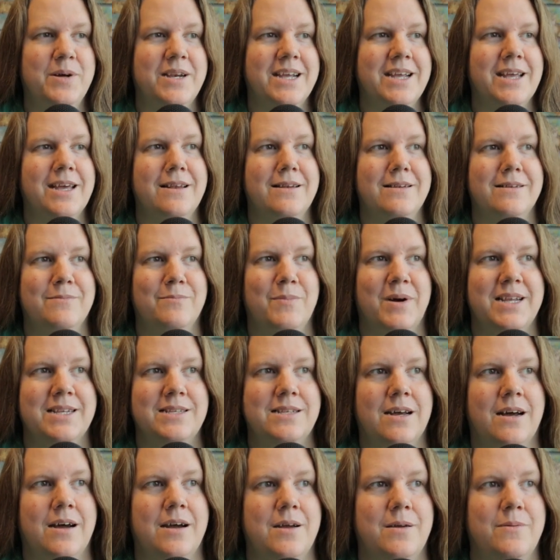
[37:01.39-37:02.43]
but again, my
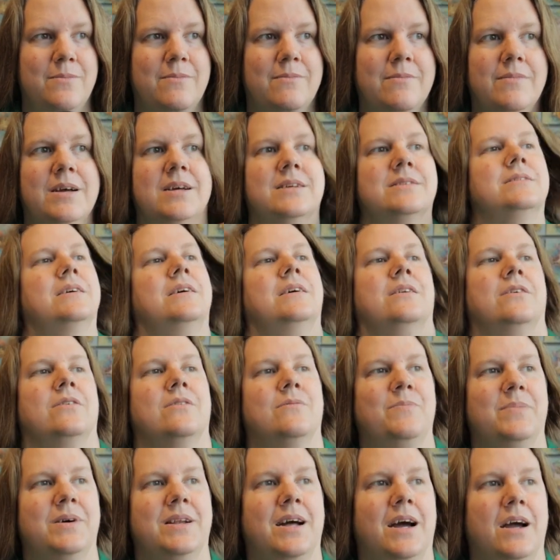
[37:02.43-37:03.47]
time has kind
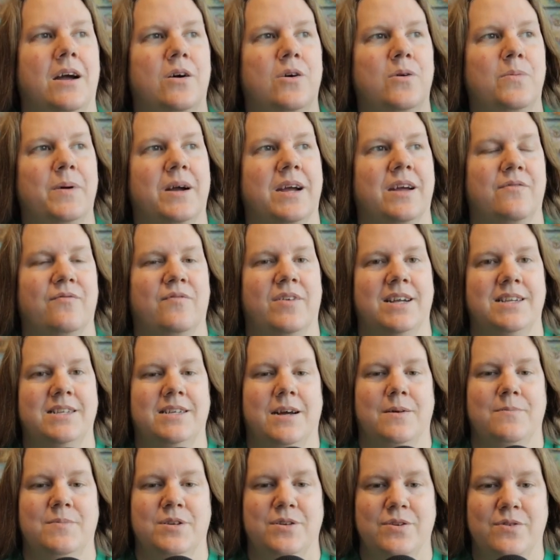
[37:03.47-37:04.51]
of, but I hope I can find
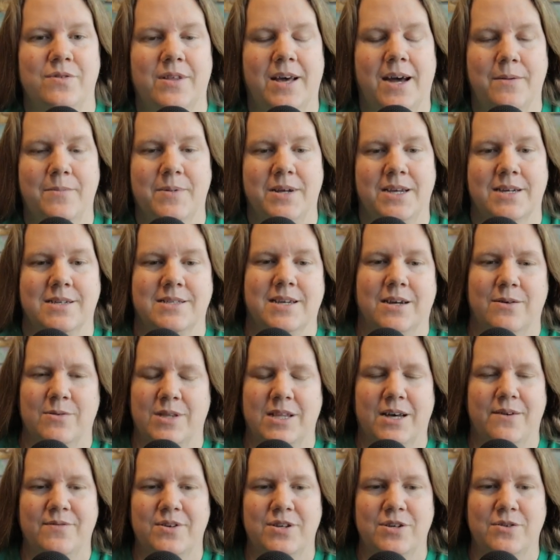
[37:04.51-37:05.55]
time to do that because I would
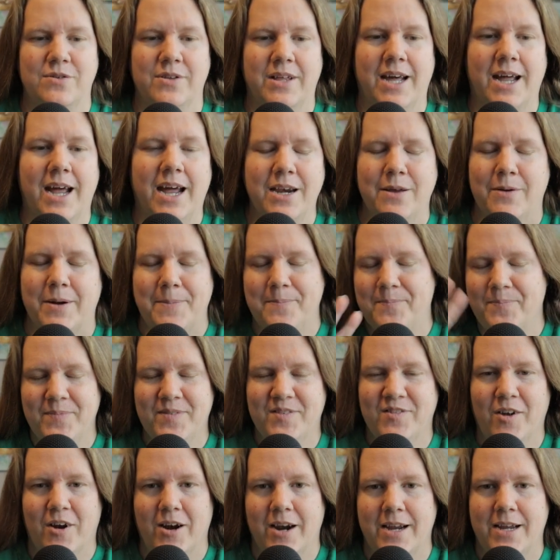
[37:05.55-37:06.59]
love to do that. Anyway,
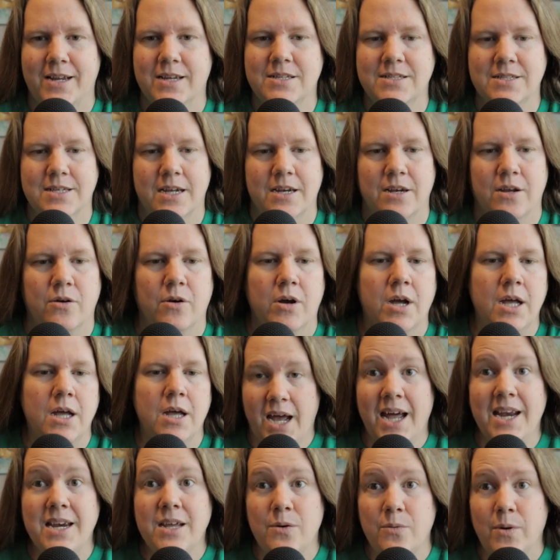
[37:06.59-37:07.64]
sorry, side note.
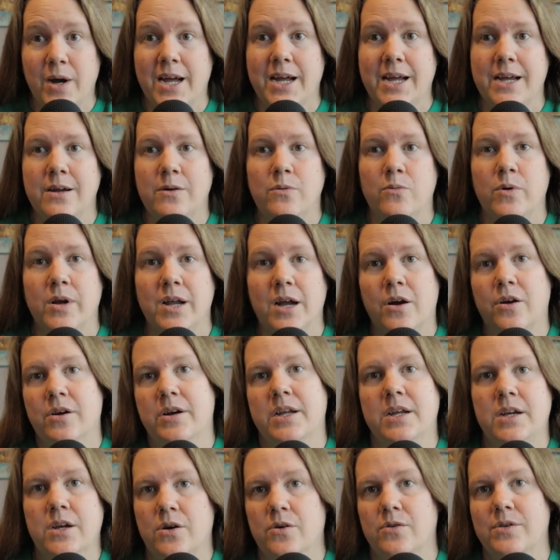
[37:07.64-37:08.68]
Anyway, we
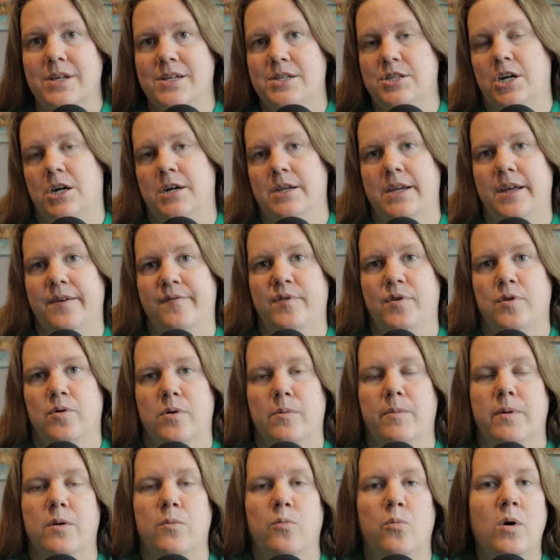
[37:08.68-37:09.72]
already know that John David
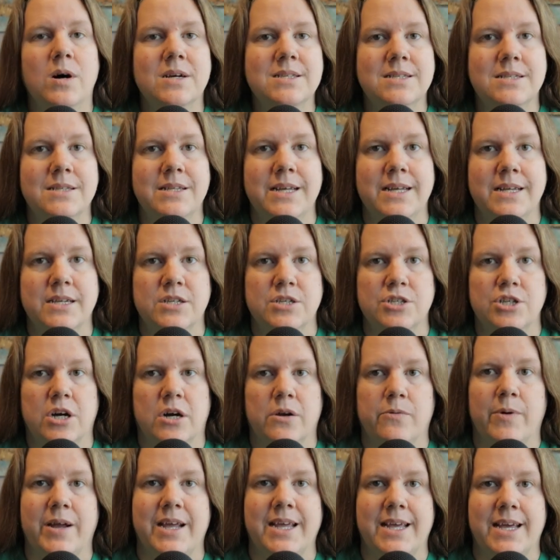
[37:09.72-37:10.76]
Norman was linked to
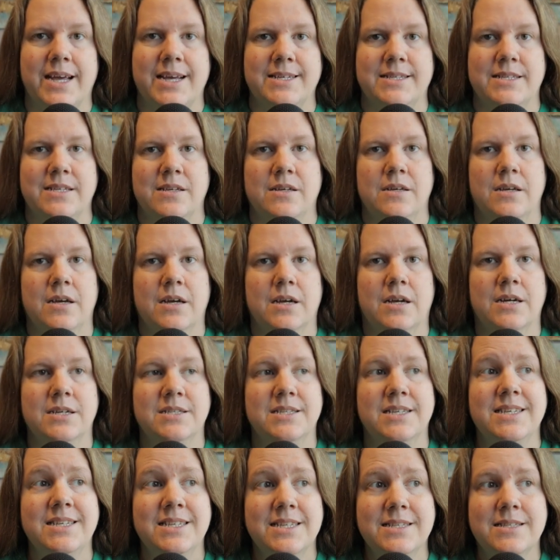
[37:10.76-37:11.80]
John Wayne Gacy because
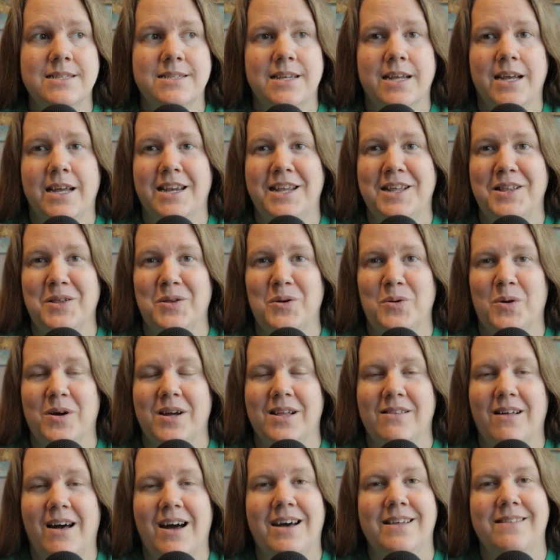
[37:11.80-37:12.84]
he did stay in Illinois a
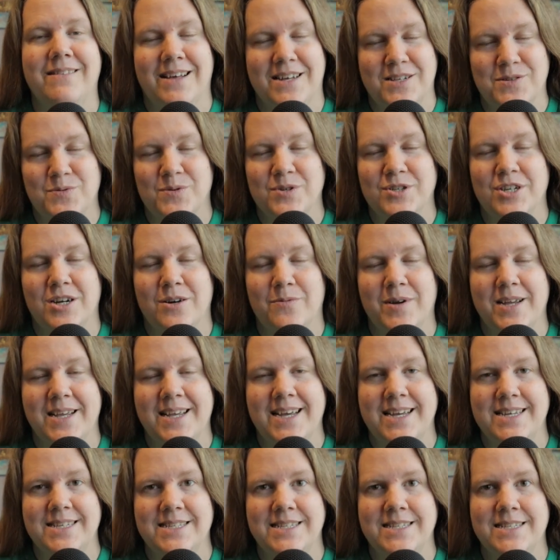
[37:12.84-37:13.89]
lot, and that's where John Wayne
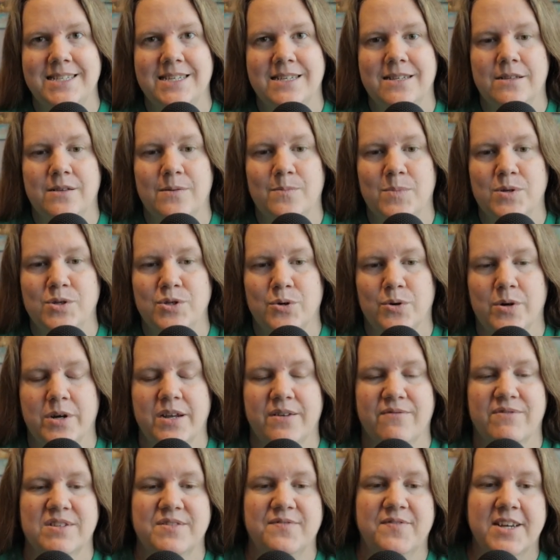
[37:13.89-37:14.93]
Gacy did the majority
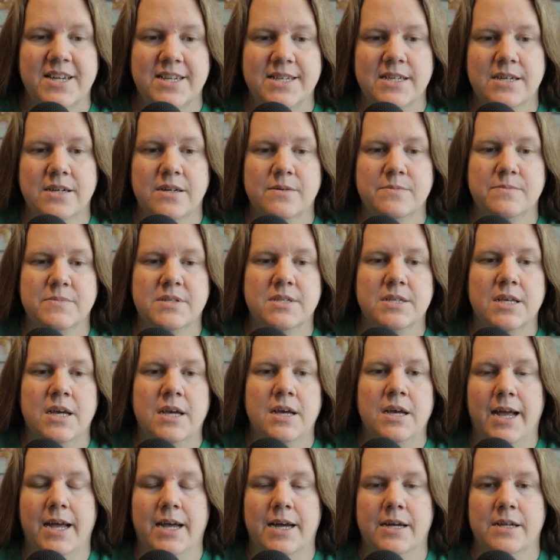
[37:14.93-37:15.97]
of his victims.
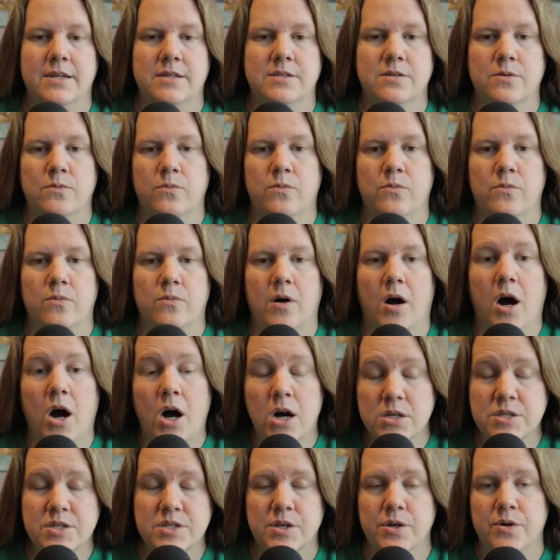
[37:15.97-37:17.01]
And
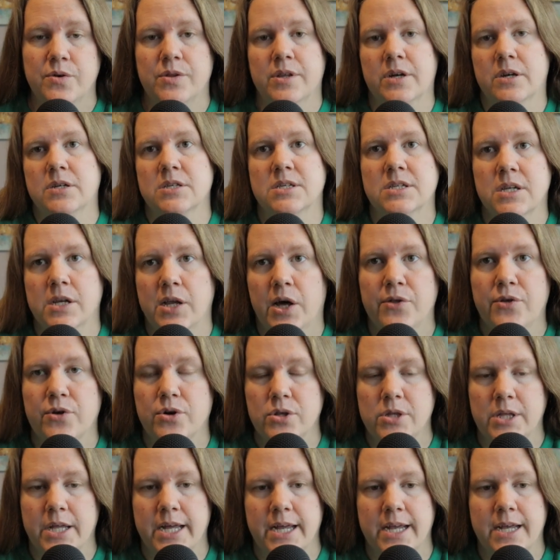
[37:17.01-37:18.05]
also, there's
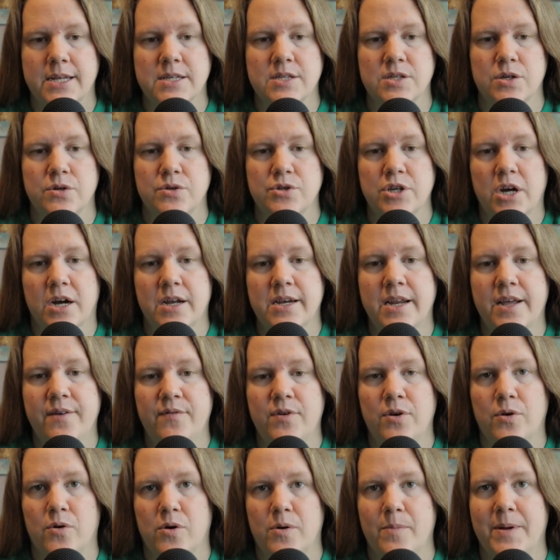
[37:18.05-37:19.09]
another link. So John
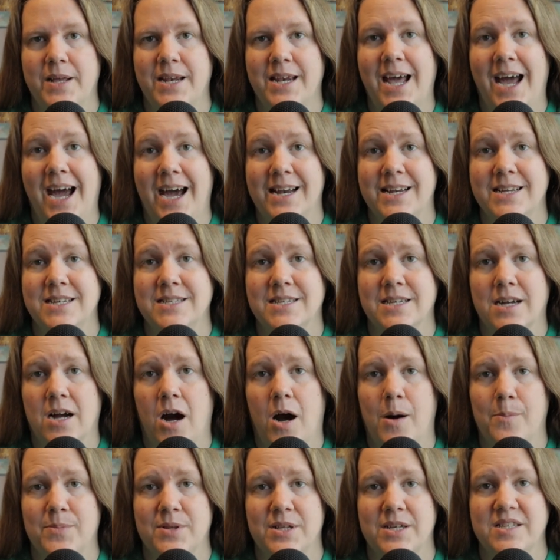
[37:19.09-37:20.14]
David Norman had his
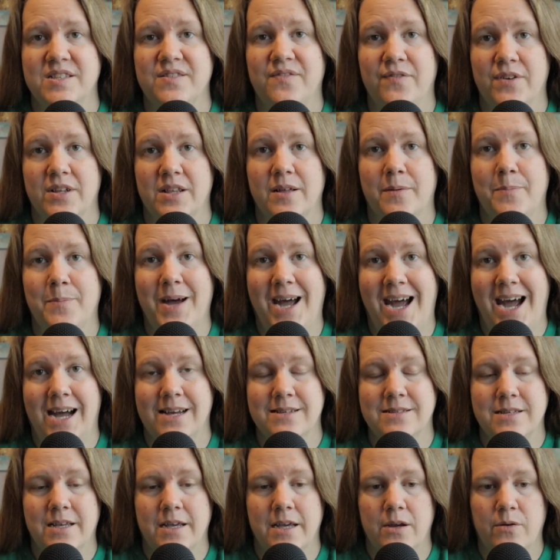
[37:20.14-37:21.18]
accomplice, Philip
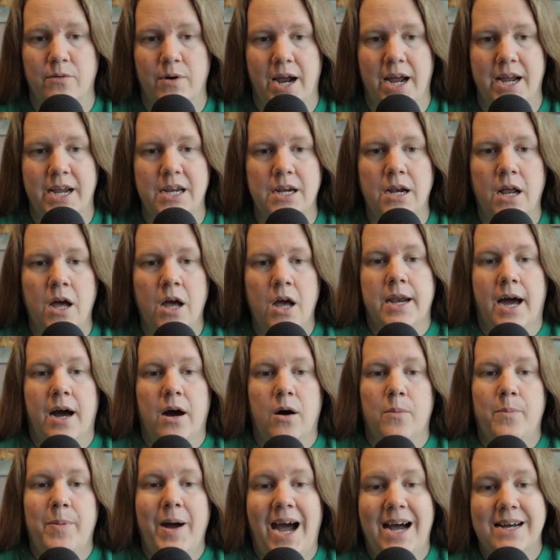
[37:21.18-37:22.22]
Paskey, right?
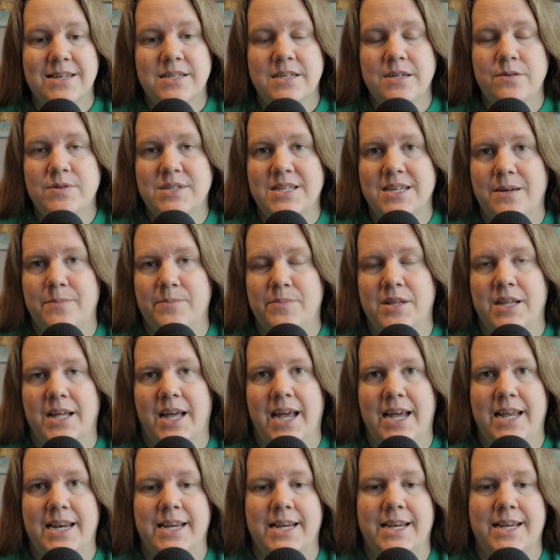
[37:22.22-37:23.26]
Now, Paskey was
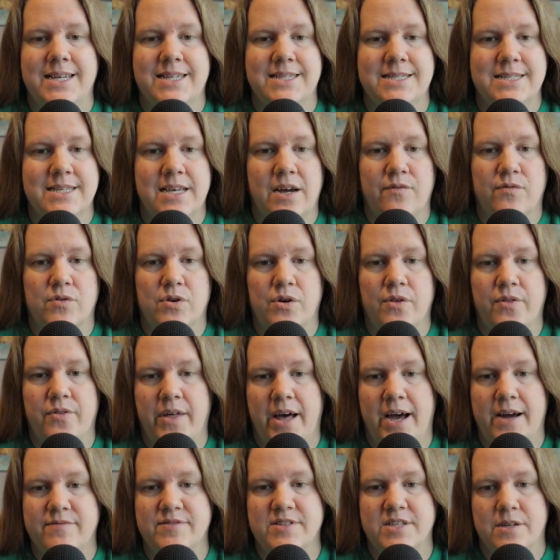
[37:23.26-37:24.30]
implicated in several
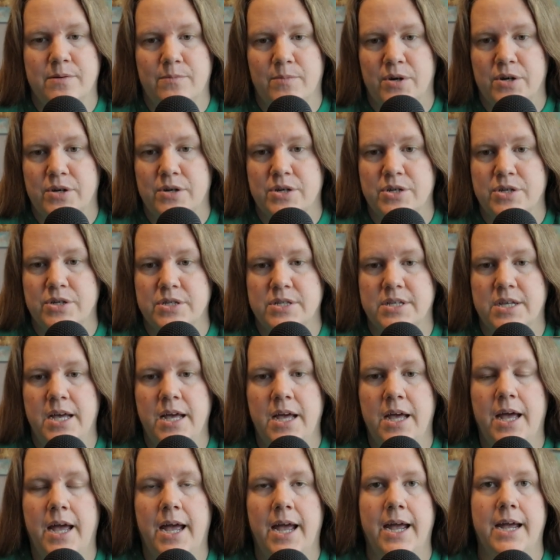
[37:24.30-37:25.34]
thefts and murders,
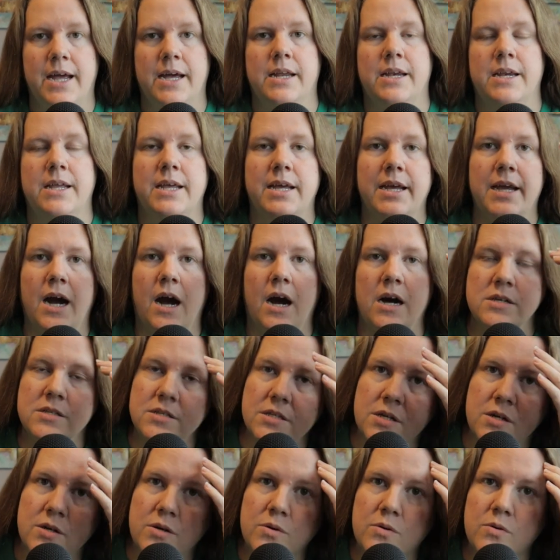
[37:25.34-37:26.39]
and he
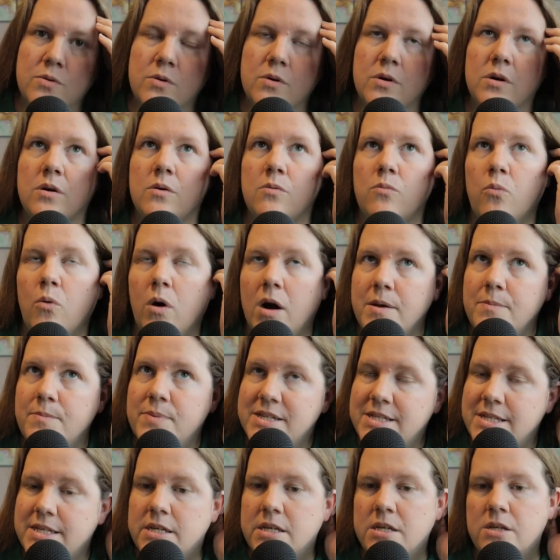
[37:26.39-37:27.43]
also, one
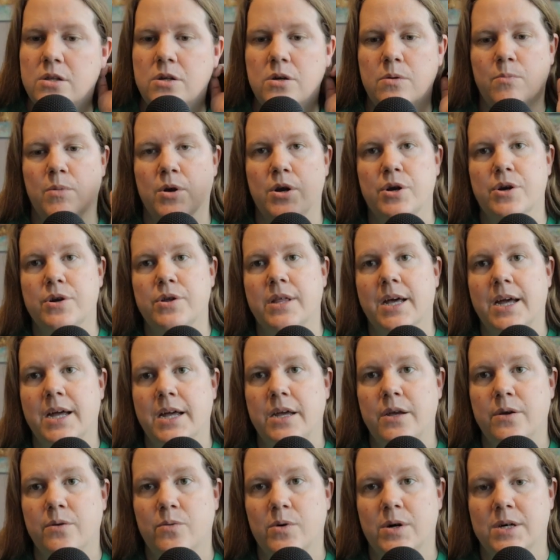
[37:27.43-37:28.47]
particular murder that
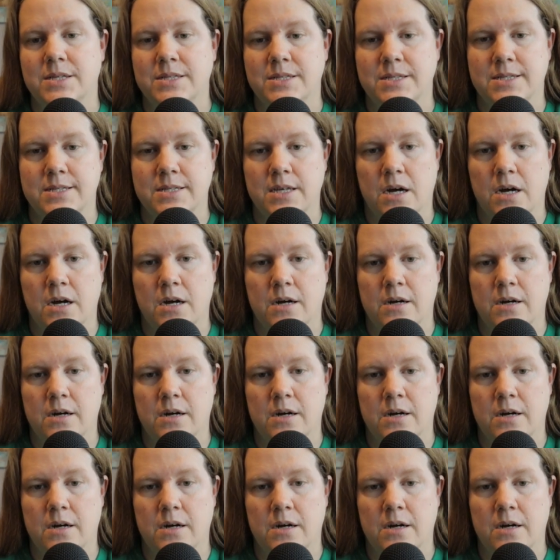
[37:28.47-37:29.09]
he was